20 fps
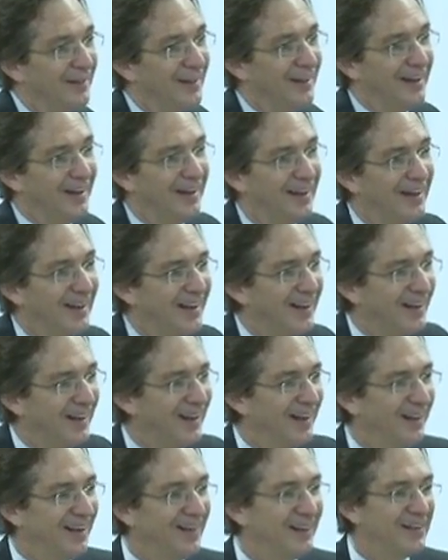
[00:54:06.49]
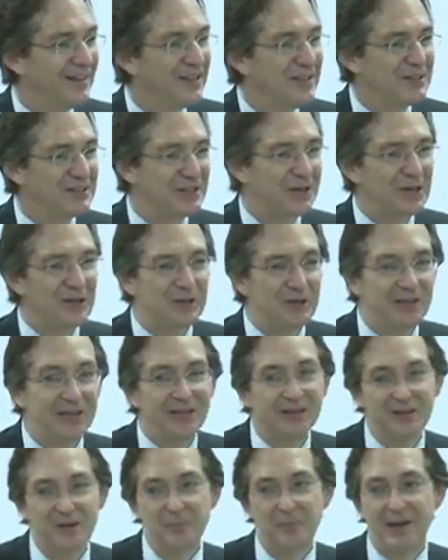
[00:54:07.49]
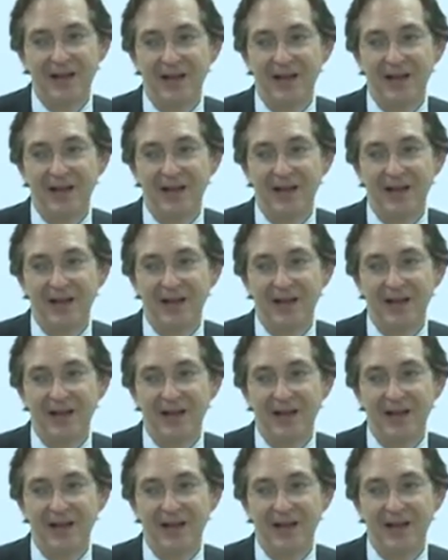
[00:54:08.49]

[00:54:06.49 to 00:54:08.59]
Uh, it's harder to get them